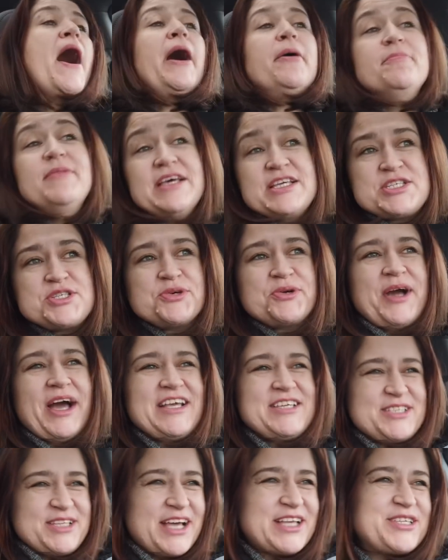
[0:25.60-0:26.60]
I miss you
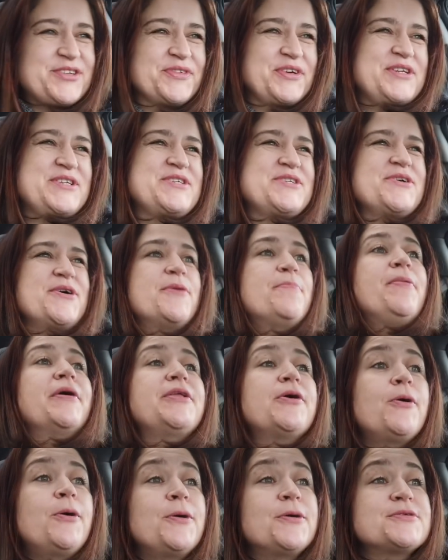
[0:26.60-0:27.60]
guys, that's for sure.
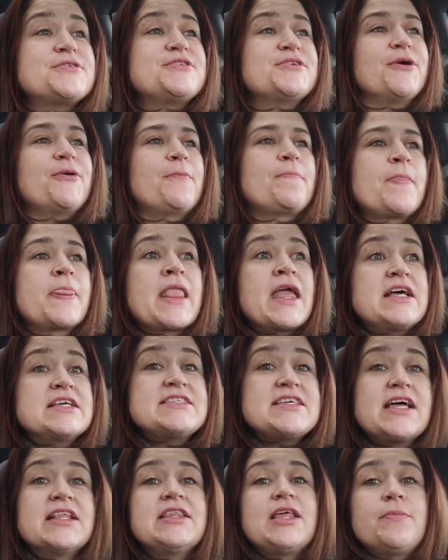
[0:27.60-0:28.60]
But also,
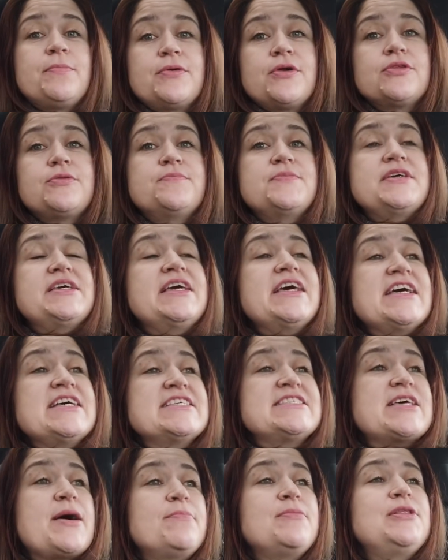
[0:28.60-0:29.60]
Santa brought me
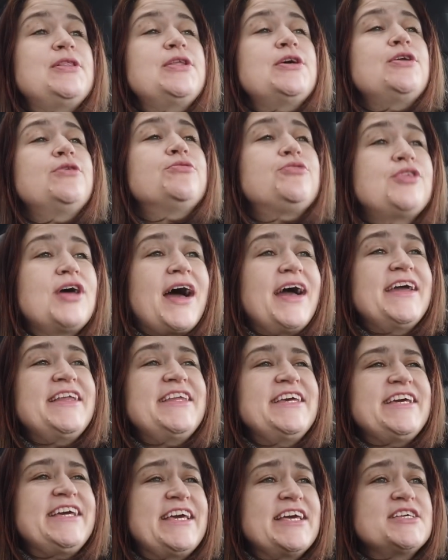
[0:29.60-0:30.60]
some little
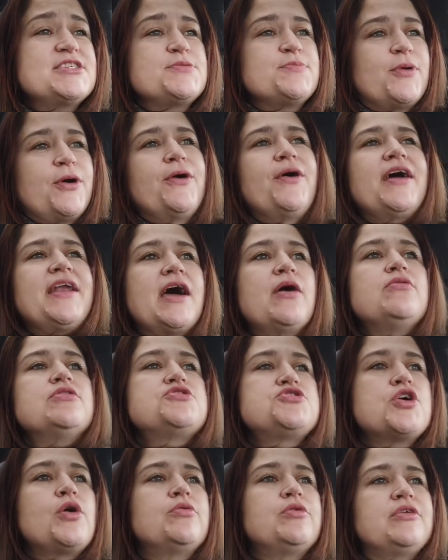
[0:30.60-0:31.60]
tiny gizmo, and I
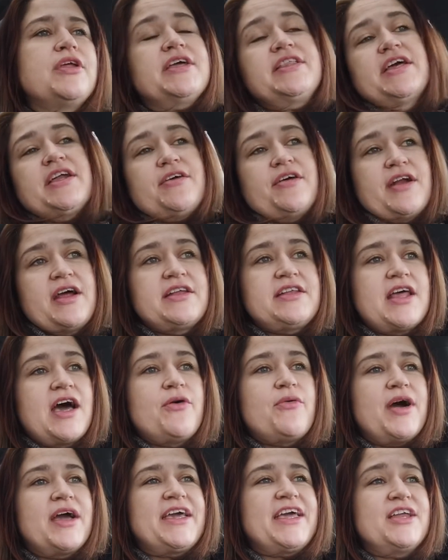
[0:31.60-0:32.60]
will show you later. Right
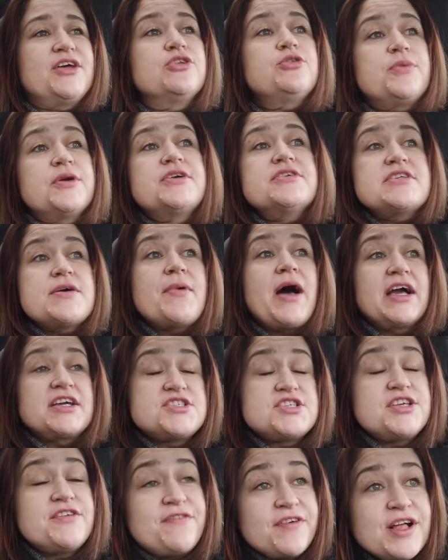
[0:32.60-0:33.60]
now I cannot because I'm
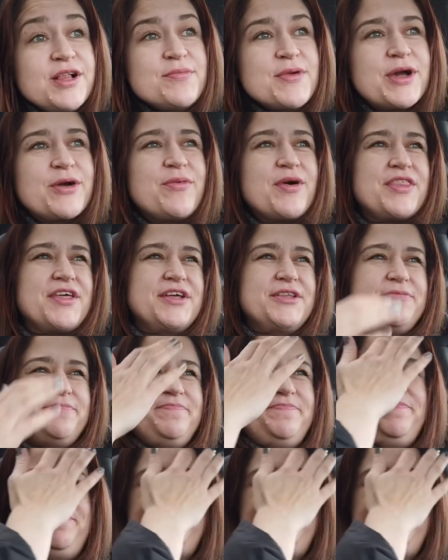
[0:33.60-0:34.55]
actually filming with it.